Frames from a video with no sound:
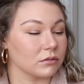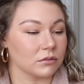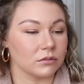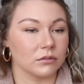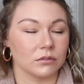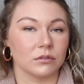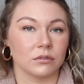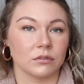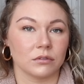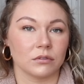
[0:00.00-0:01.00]

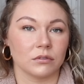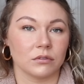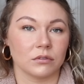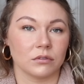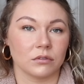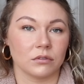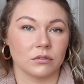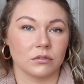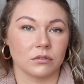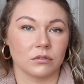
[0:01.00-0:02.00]

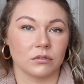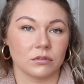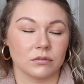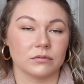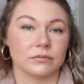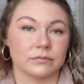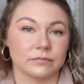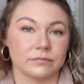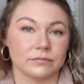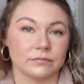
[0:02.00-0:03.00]

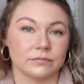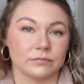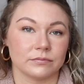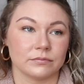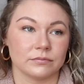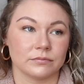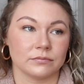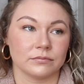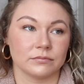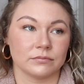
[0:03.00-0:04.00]

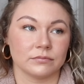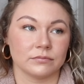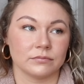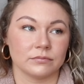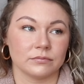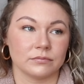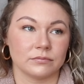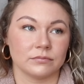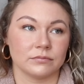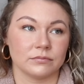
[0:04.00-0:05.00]

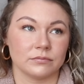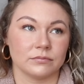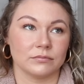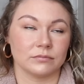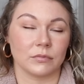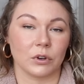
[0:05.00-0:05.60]
(not speaking)